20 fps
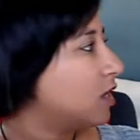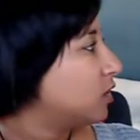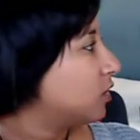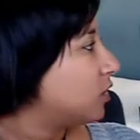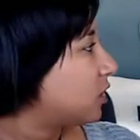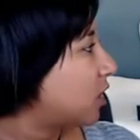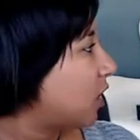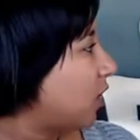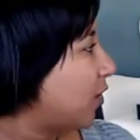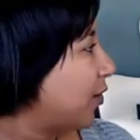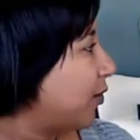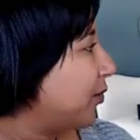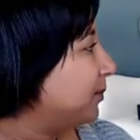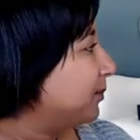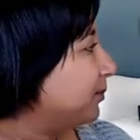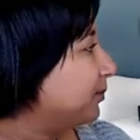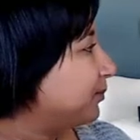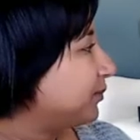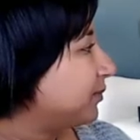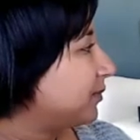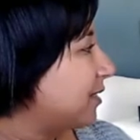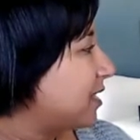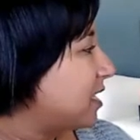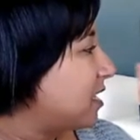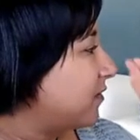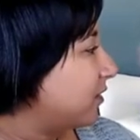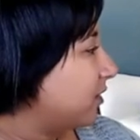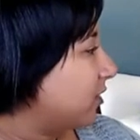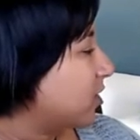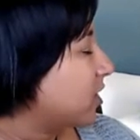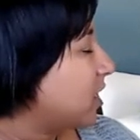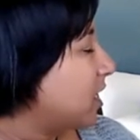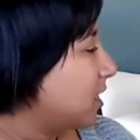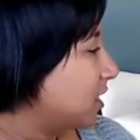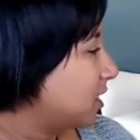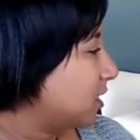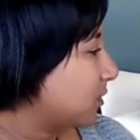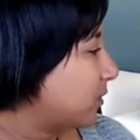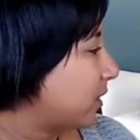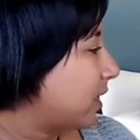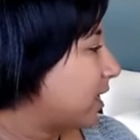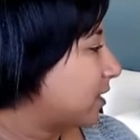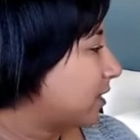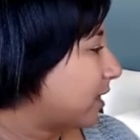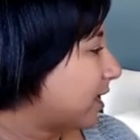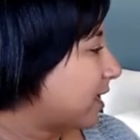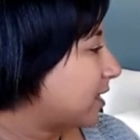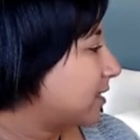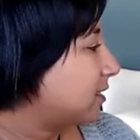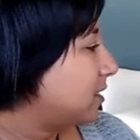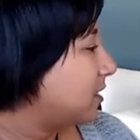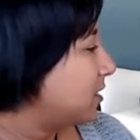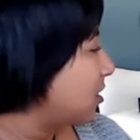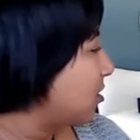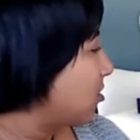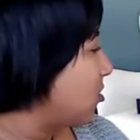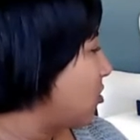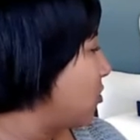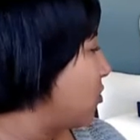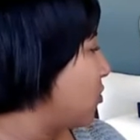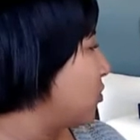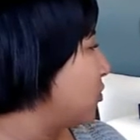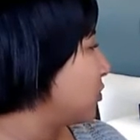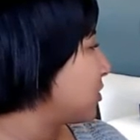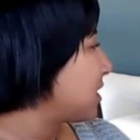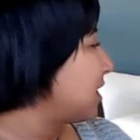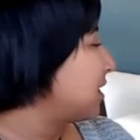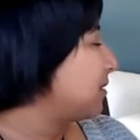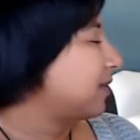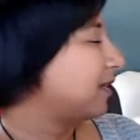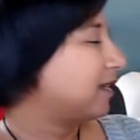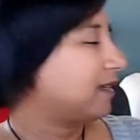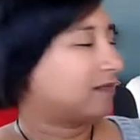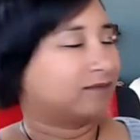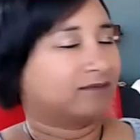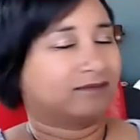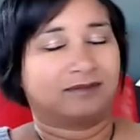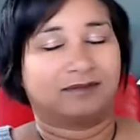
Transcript: So even looking this way, like I see the clothes and I'm like,